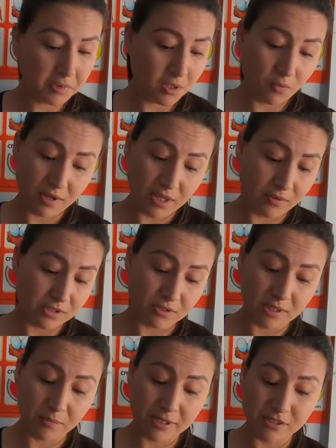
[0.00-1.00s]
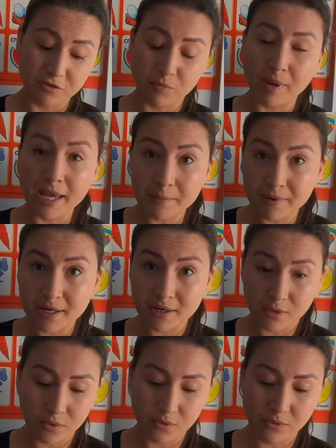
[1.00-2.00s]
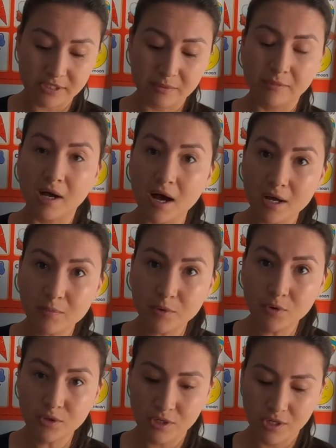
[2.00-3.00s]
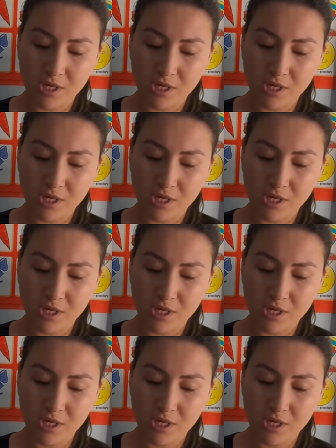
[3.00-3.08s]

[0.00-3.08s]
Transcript: whether it's on a piece of paper or some cardboard.